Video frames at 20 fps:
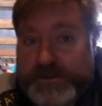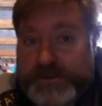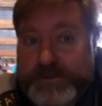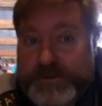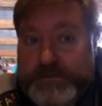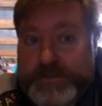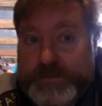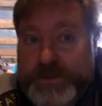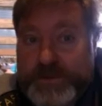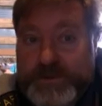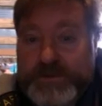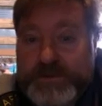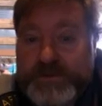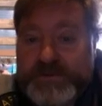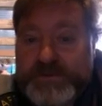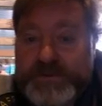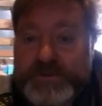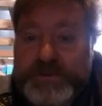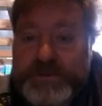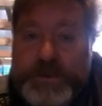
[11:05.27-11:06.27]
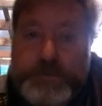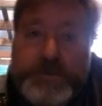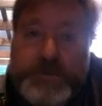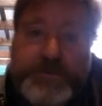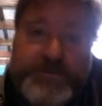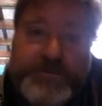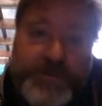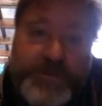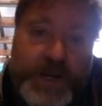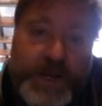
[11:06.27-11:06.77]
of computers using
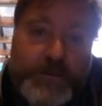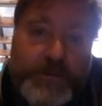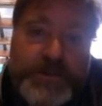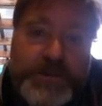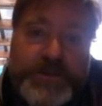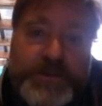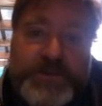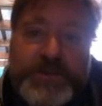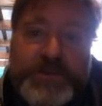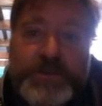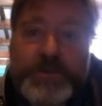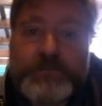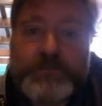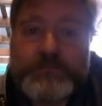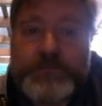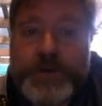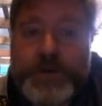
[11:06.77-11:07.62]
optic fibres and